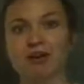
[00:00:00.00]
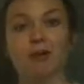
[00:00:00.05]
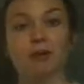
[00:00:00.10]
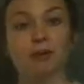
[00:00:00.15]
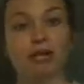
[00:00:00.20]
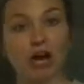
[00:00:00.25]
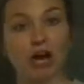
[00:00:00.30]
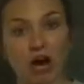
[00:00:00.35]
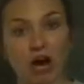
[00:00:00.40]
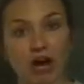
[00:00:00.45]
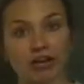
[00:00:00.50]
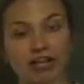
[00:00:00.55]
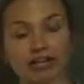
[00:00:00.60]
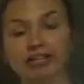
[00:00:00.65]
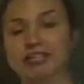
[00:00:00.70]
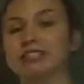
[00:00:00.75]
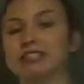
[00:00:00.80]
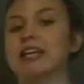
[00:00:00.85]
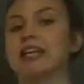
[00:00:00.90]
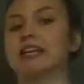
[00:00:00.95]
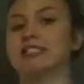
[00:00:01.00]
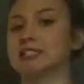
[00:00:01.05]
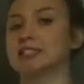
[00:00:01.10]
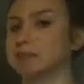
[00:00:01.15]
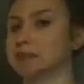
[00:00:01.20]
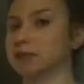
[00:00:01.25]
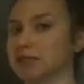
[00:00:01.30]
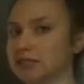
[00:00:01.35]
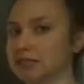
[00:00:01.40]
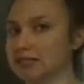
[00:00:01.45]
We all get a slice of
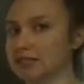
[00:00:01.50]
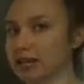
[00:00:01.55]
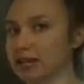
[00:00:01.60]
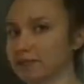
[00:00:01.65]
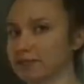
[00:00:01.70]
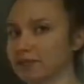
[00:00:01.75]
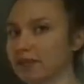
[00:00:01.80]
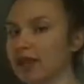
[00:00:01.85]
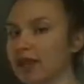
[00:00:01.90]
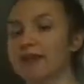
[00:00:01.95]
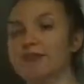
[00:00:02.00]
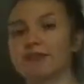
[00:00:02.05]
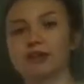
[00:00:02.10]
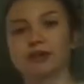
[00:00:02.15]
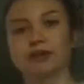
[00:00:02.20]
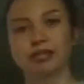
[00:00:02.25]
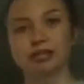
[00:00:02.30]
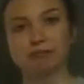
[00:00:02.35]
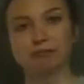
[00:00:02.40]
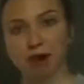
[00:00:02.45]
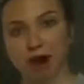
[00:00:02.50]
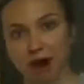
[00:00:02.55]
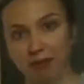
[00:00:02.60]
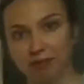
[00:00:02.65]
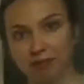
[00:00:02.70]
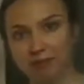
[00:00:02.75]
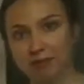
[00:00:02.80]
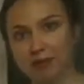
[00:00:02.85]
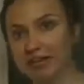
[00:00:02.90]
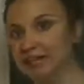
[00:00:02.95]
pizza. The only
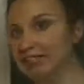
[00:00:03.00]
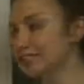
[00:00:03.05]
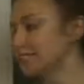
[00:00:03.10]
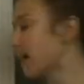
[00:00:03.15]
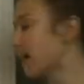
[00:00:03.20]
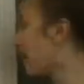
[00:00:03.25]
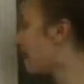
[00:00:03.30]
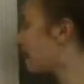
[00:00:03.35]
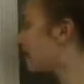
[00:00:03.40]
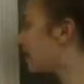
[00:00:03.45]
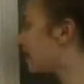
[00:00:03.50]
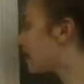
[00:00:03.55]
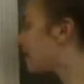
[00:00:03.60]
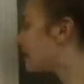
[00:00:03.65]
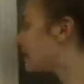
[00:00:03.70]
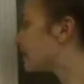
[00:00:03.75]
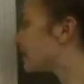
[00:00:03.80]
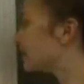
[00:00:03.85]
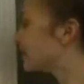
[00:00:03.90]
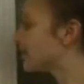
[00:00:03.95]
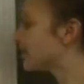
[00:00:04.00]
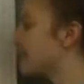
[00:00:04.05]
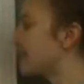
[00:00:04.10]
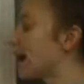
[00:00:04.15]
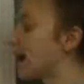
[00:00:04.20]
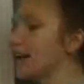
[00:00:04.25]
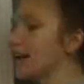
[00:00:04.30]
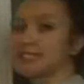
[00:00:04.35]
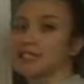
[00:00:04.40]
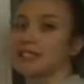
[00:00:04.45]
problem is that this is
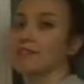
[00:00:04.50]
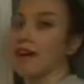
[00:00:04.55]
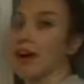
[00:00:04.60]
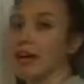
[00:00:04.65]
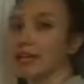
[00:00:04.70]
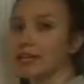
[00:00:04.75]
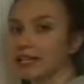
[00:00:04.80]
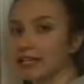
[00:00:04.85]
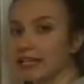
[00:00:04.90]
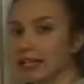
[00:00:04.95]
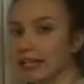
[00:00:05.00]
not divided